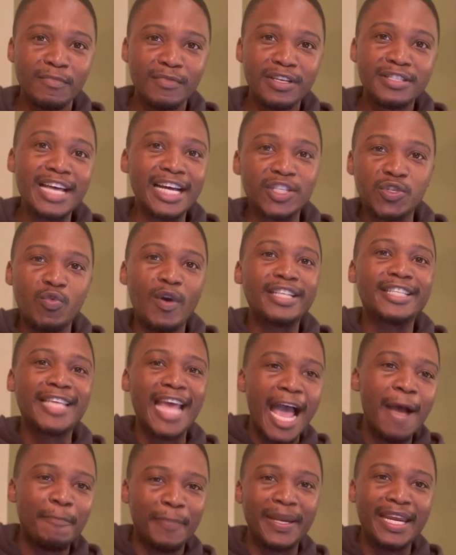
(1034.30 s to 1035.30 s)
That's what's
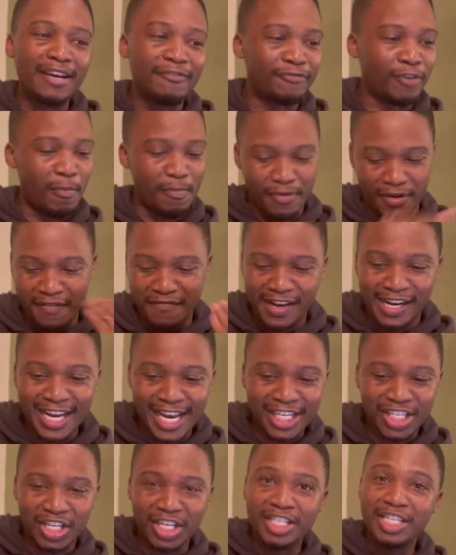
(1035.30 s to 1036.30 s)
happening from
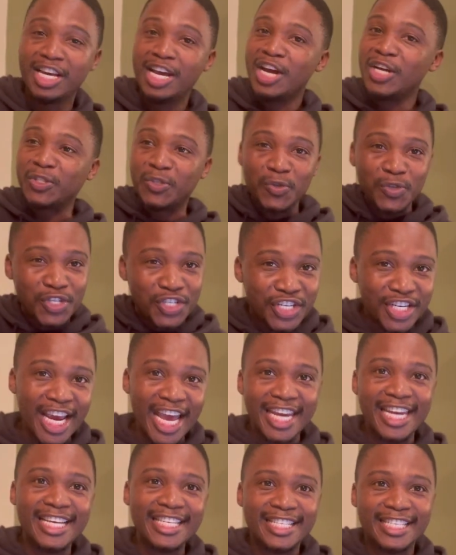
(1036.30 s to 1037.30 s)
Revelation to
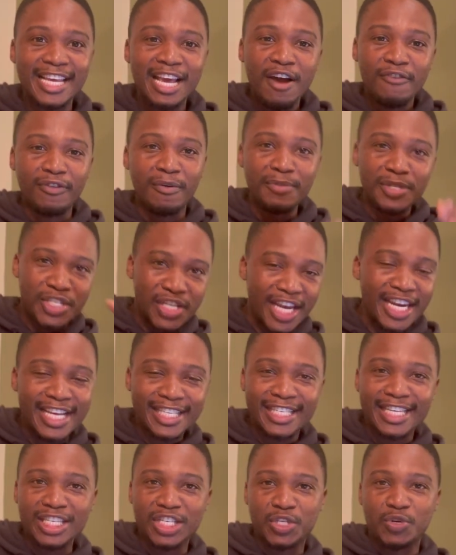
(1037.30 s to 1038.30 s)
Genesis, from
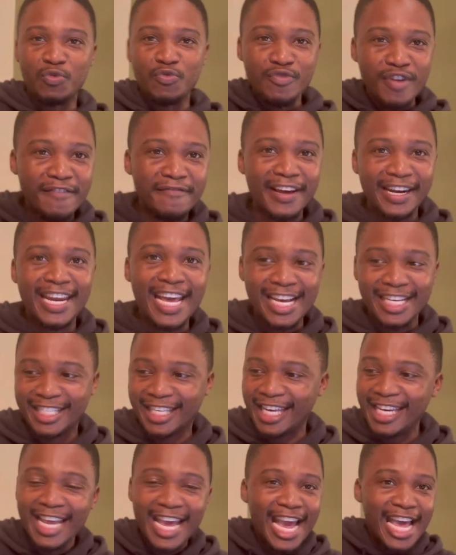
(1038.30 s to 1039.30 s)
Genesis to
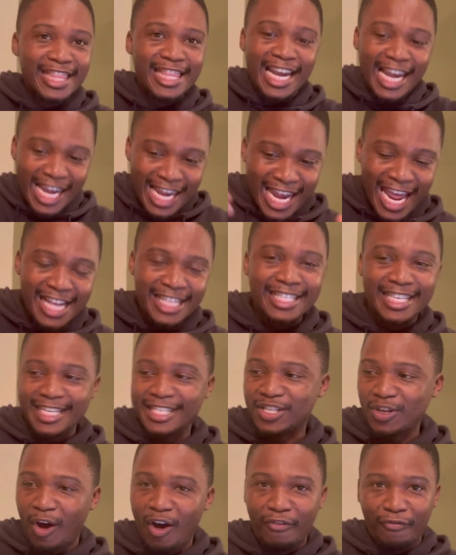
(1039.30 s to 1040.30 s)
Revelation. The
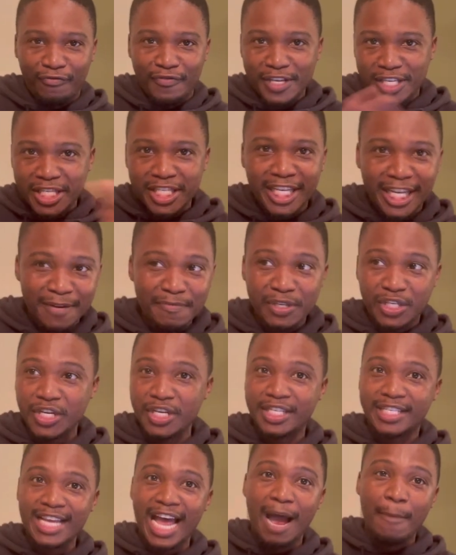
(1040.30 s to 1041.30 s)
lenses of the
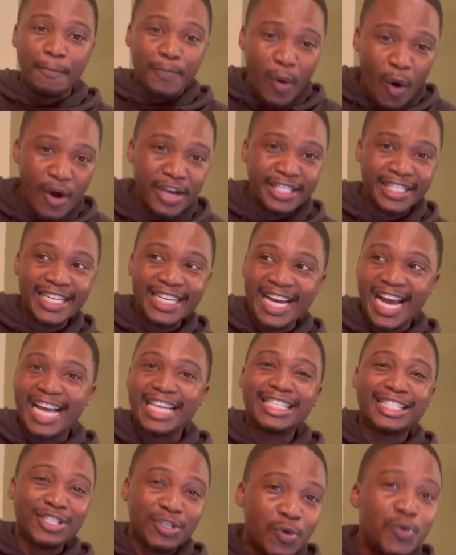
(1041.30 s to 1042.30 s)
scriptures are pointing
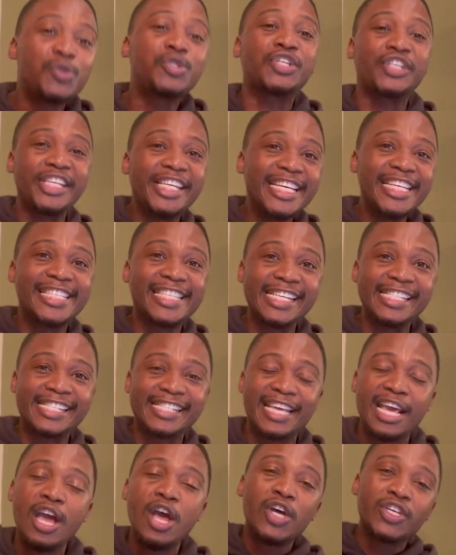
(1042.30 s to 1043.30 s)
us to
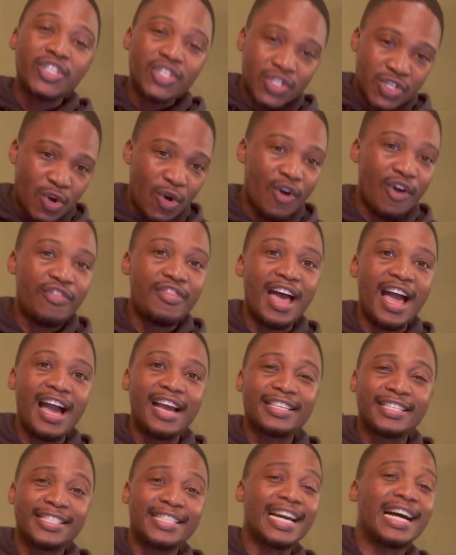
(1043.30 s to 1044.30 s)
Jesus so
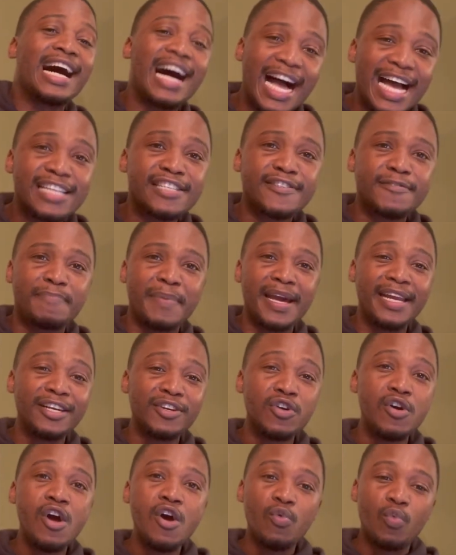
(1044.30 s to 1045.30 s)
that the
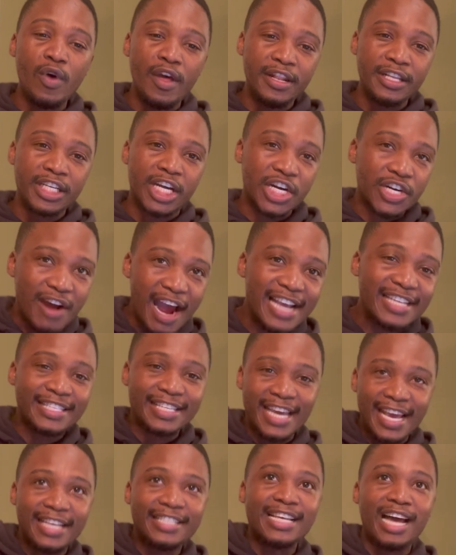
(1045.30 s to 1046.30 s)
husband, when
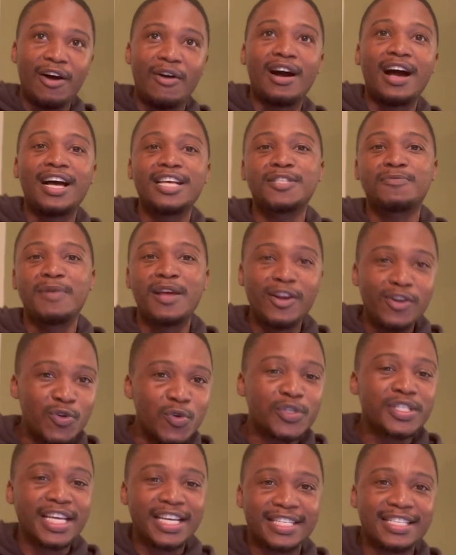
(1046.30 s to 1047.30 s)
Christ as our husband
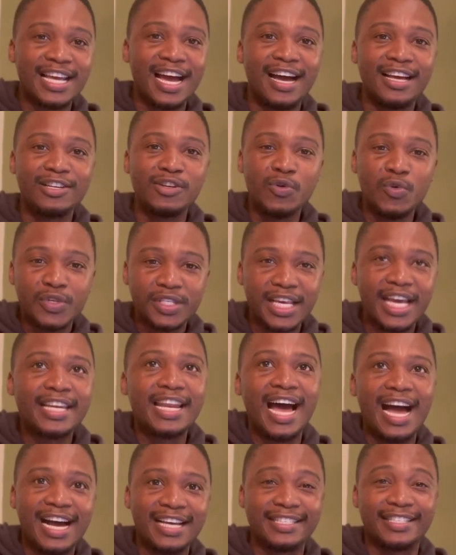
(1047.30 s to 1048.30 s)
looks, as, uh, looks at
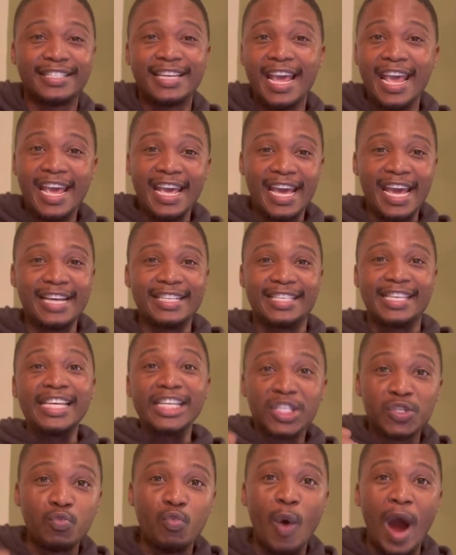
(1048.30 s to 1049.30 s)
us as
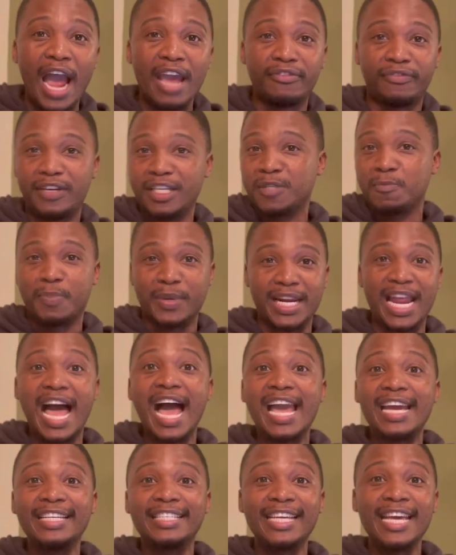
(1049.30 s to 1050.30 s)
his wife, his
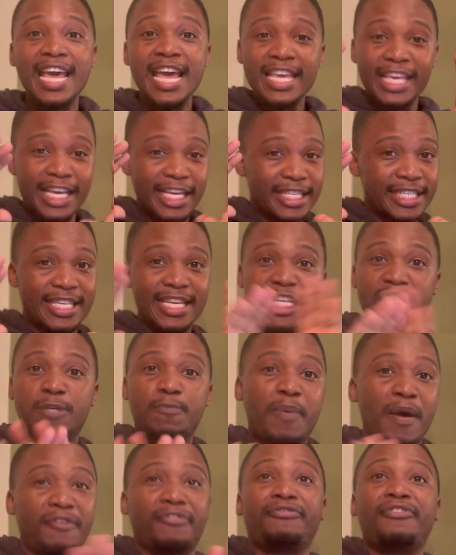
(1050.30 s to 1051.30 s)
bride, he sees
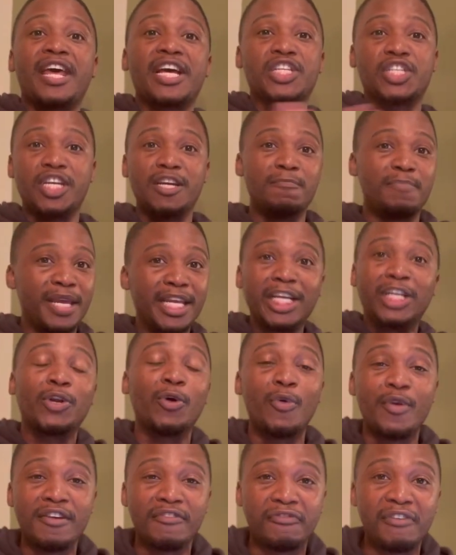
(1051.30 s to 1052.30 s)
perfection being
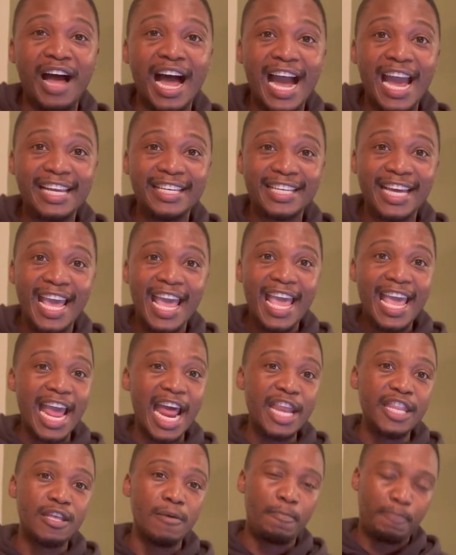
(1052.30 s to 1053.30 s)
glorified
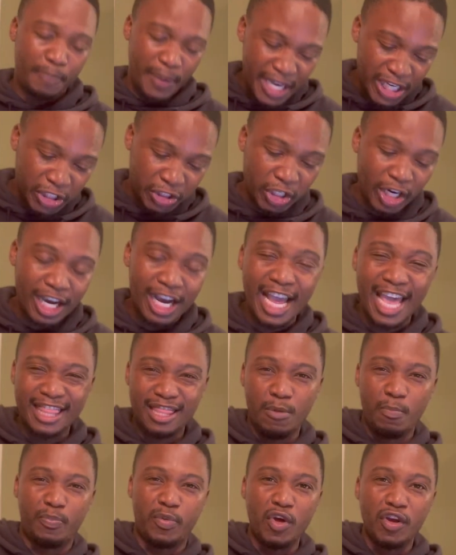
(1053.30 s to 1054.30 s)
and the picture and
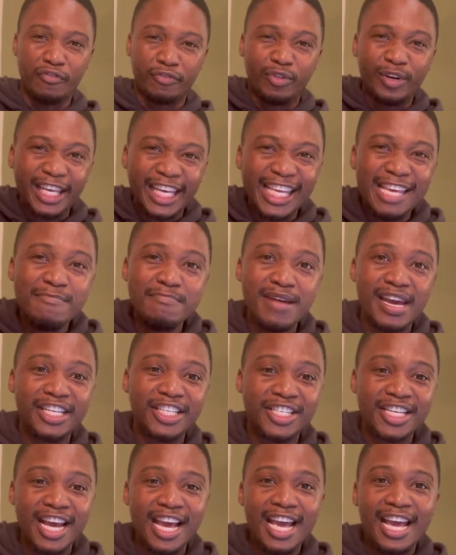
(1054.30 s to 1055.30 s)
the beautiful
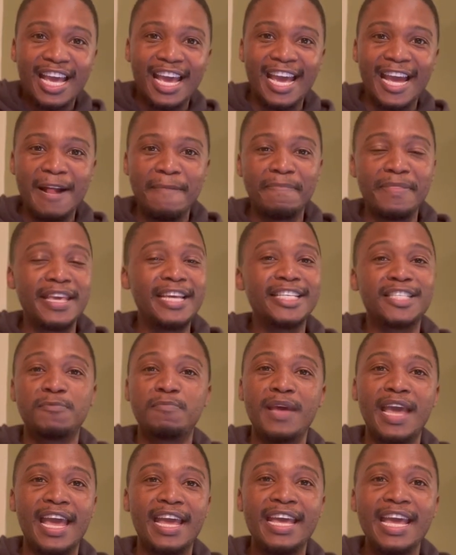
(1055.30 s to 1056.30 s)
image um, is,
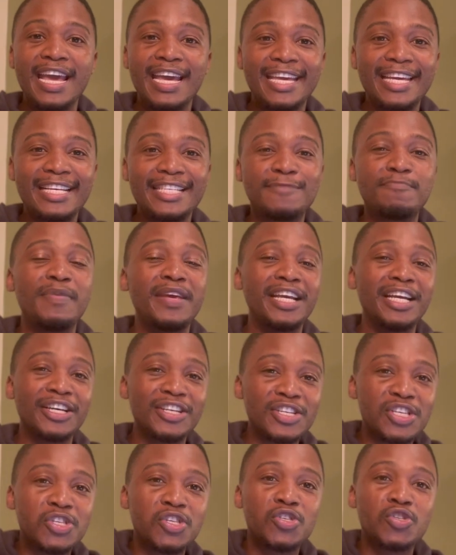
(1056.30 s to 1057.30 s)
uh, is being
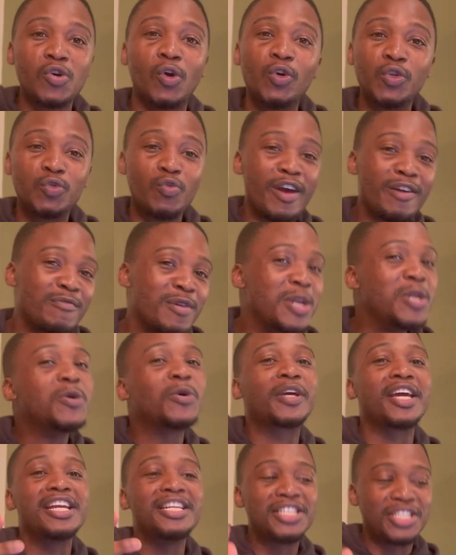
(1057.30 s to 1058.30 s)
restored when we
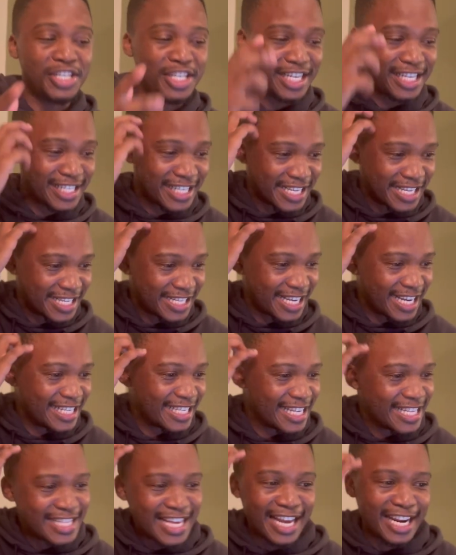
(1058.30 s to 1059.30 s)
look at Jesus.
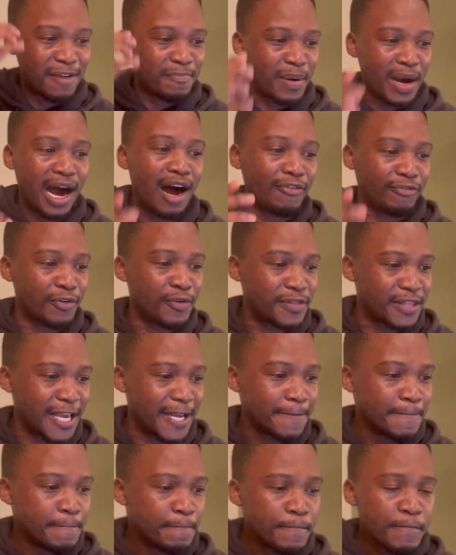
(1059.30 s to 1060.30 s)
Isn't that a powerful thing?